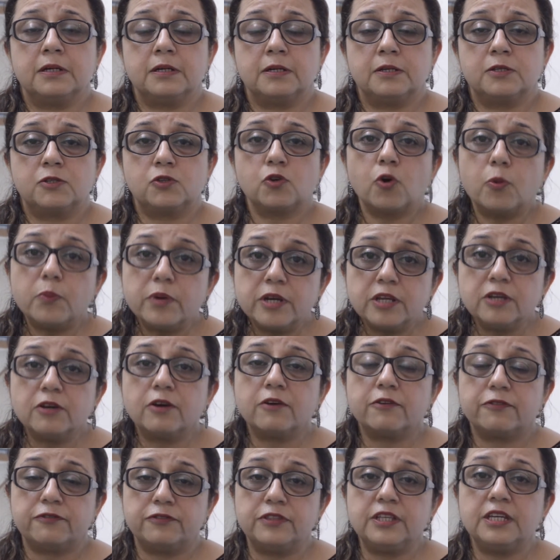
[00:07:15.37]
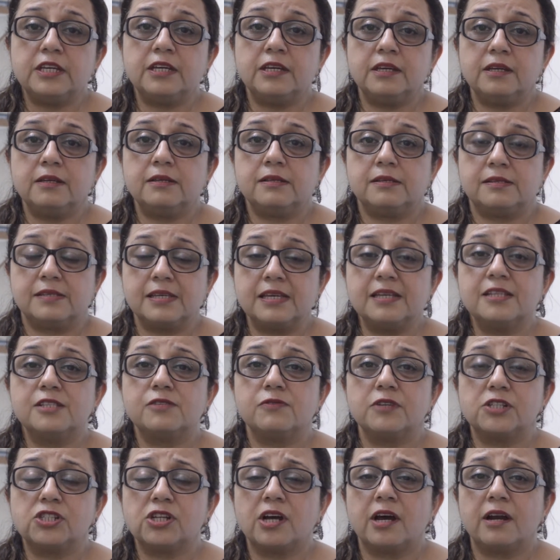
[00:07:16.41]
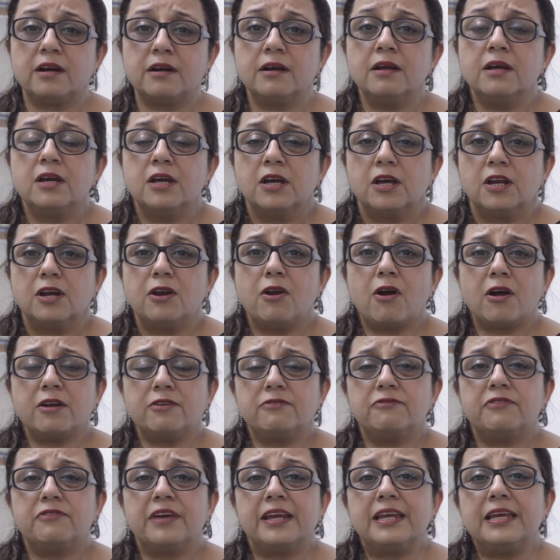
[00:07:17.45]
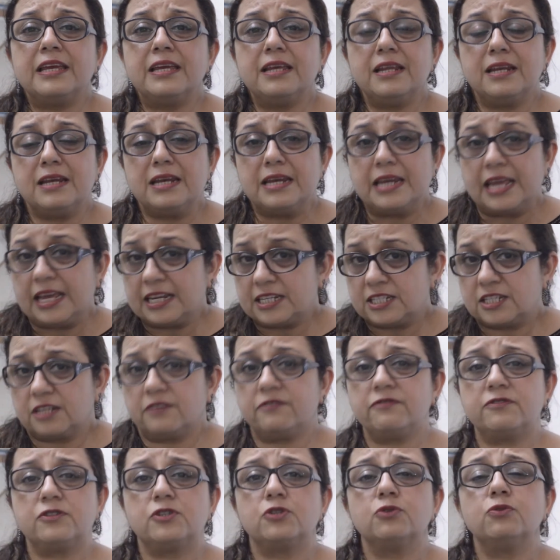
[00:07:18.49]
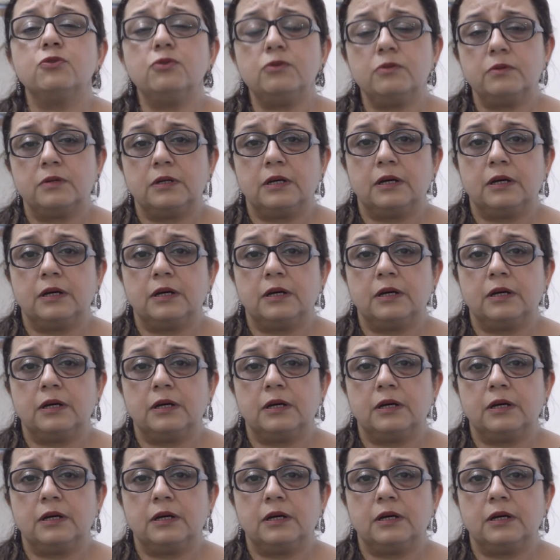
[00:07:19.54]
so many of the seeds which are not very native to